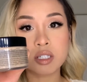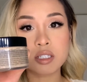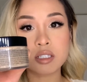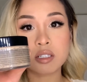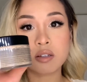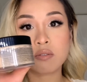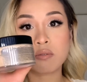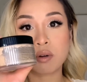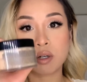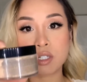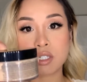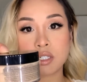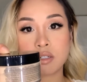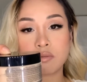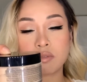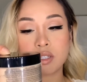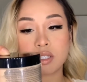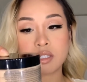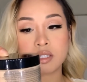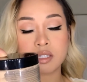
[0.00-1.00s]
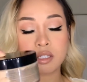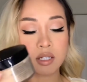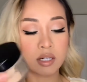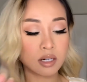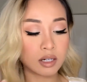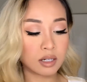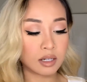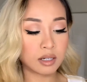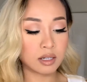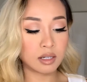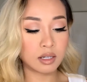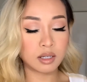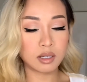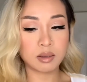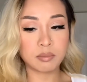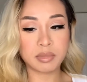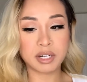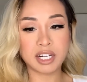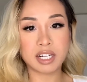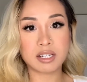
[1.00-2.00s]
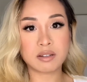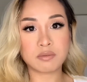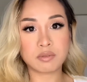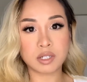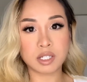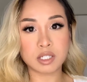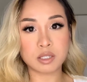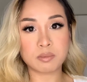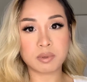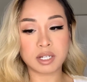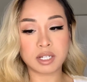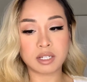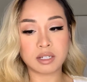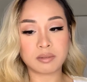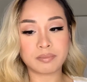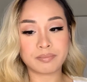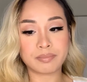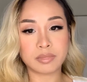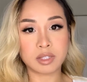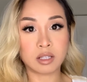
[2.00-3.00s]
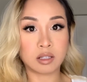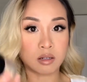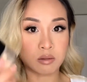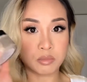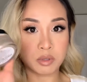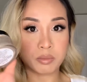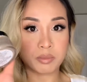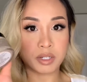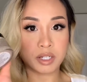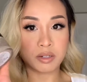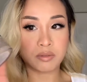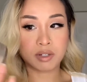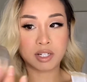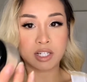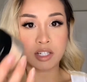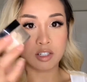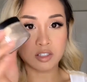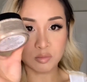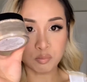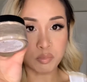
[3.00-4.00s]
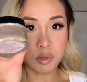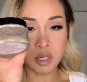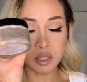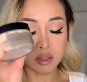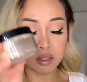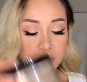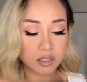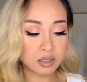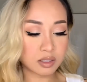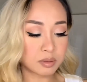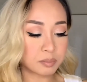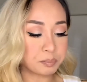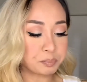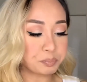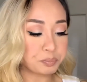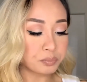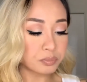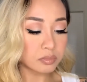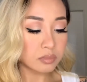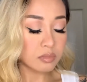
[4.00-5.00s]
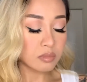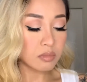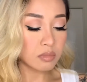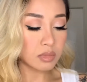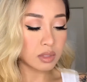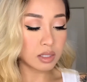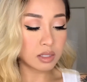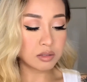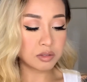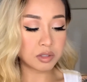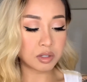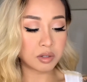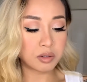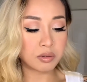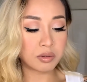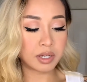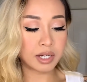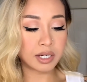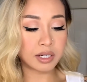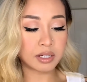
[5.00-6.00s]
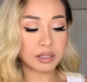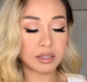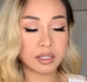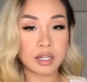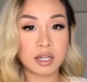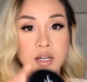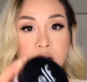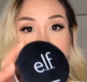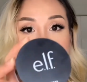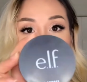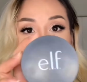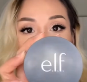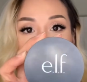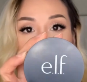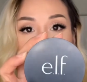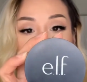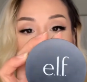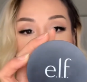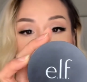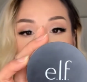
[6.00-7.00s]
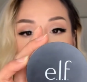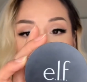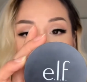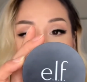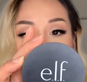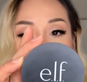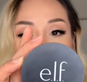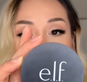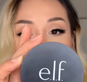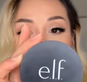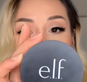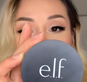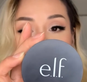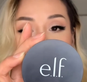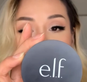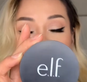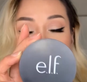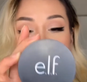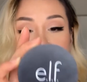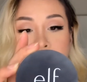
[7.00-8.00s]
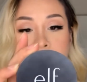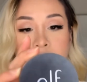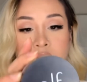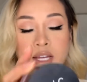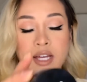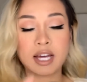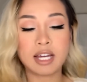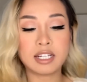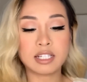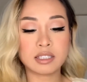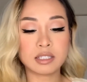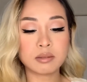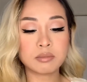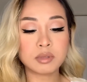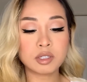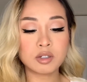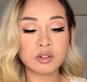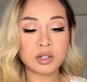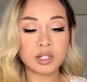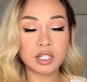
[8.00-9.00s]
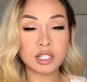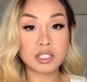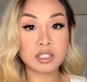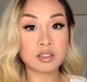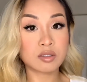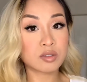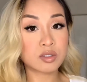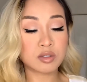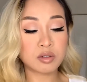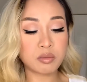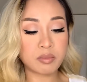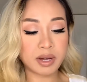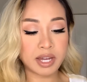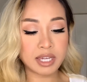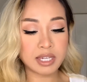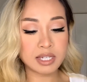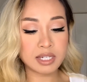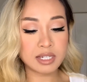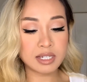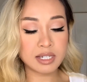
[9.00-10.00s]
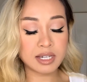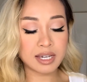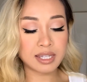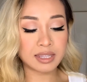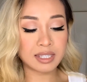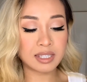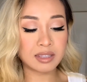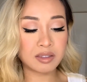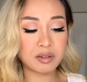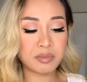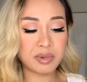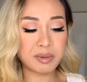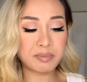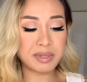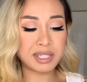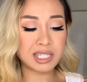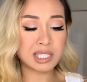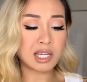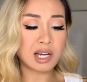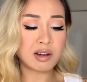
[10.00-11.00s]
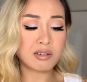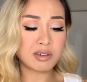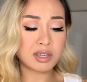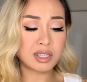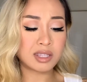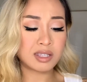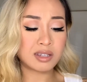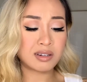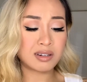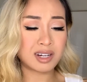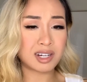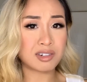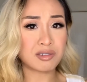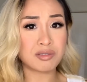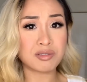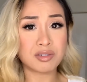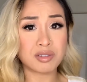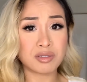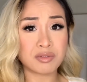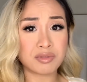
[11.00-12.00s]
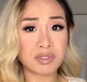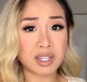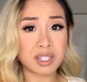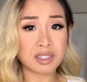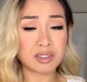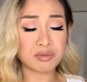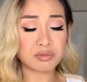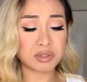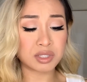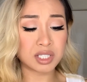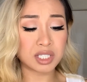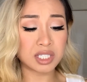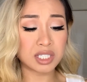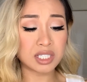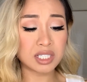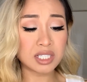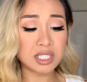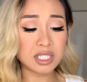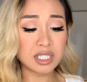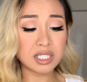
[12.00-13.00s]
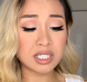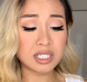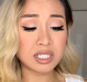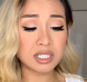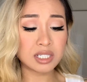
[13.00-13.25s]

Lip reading: version of this, but I didn't feel like spending a lot more money when I just bought this. So I got the e.l.f. HD powder. I looked up the ingredients. There's no mica. I think there might be talc in there. I don't know if that's really good.